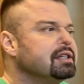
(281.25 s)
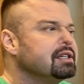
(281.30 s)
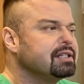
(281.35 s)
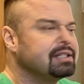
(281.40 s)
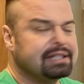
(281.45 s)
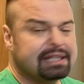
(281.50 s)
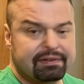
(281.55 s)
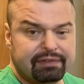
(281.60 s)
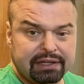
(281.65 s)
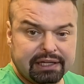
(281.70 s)

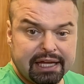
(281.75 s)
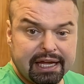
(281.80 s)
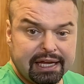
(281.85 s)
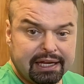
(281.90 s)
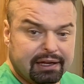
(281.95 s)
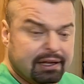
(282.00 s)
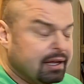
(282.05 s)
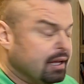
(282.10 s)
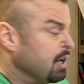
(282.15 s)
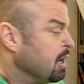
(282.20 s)
Stephen
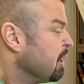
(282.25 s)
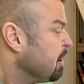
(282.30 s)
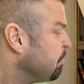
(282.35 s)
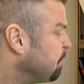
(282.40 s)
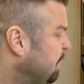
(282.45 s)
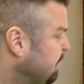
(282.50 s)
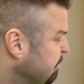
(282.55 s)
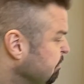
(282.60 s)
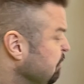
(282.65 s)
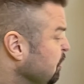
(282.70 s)
King.
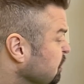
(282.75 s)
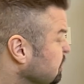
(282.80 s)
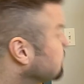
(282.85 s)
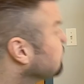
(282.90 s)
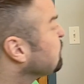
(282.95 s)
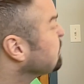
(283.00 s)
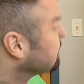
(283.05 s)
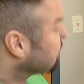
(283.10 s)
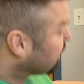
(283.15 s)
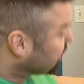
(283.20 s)
But most
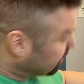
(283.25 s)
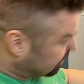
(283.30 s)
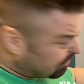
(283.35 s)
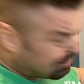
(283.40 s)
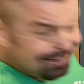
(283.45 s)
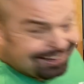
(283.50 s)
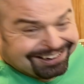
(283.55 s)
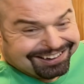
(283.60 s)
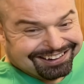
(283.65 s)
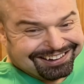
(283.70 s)
of us
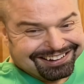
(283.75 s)
aren't.